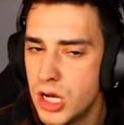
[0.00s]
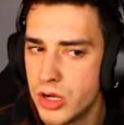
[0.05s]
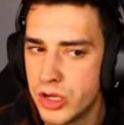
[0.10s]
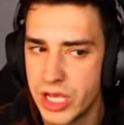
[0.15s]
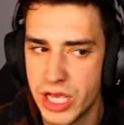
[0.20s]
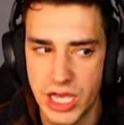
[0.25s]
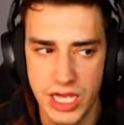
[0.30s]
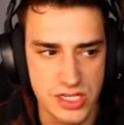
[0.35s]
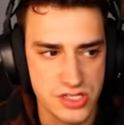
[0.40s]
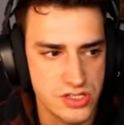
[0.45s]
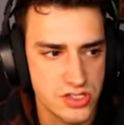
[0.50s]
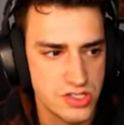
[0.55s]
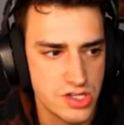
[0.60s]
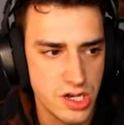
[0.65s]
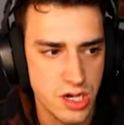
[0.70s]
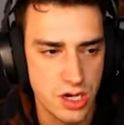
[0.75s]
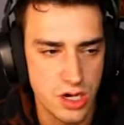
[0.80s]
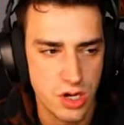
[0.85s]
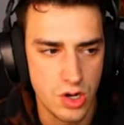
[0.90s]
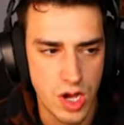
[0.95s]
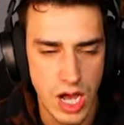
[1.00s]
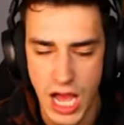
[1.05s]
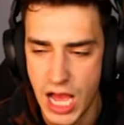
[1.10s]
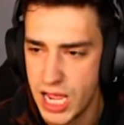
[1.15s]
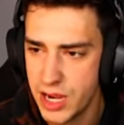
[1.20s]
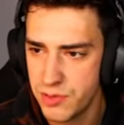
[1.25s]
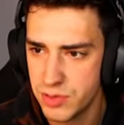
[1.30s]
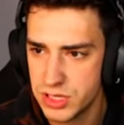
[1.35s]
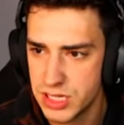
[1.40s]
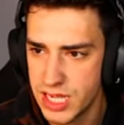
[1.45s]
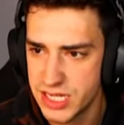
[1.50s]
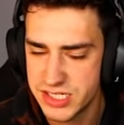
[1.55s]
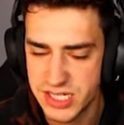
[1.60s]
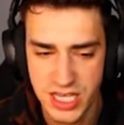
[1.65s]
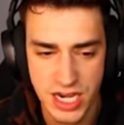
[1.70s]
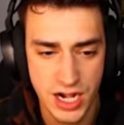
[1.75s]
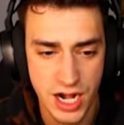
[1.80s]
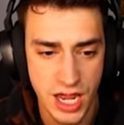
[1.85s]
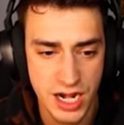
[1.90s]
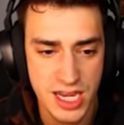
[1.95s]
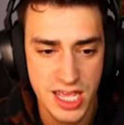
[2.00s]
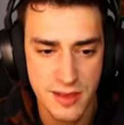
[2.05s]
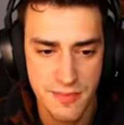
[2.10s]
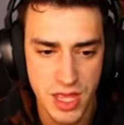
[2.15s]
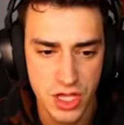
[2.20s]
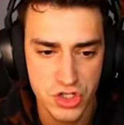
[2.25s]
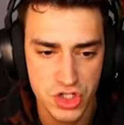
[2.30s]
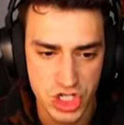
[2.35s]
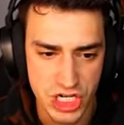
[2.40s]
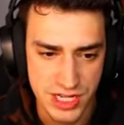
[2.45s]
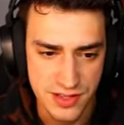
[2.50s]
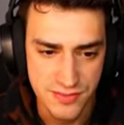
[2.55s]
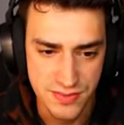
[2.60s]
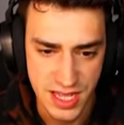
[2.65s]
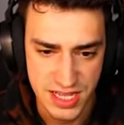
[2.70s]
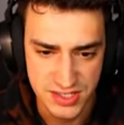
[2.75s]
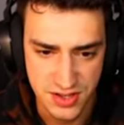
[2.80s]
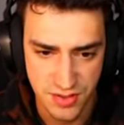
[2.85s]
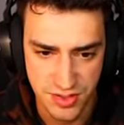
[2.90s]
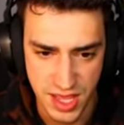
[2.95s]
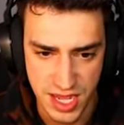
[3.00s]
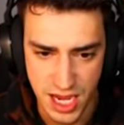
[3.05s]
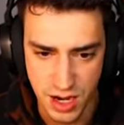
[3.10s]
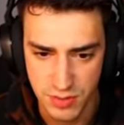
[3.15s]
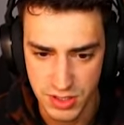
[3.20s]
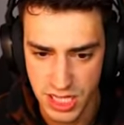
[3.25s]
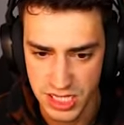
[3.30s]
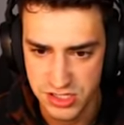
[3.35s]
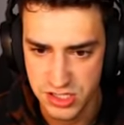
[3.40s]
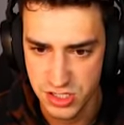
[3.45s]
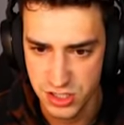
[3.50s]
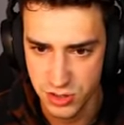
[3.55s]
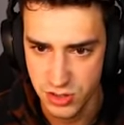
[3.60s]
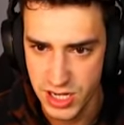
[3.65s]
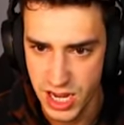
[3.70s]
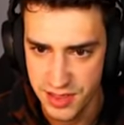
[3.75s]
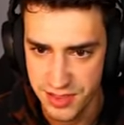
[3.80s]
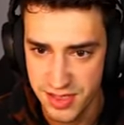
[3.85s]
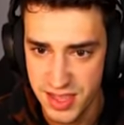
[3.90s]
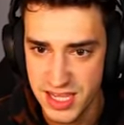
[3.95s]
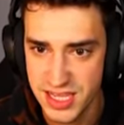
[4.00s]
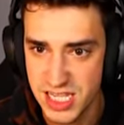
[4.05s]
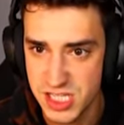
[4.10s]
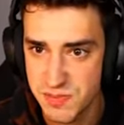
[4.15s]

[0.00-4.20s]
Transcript: Okay, so I would like to get it on MLG. That's a thing I would like to do, and I think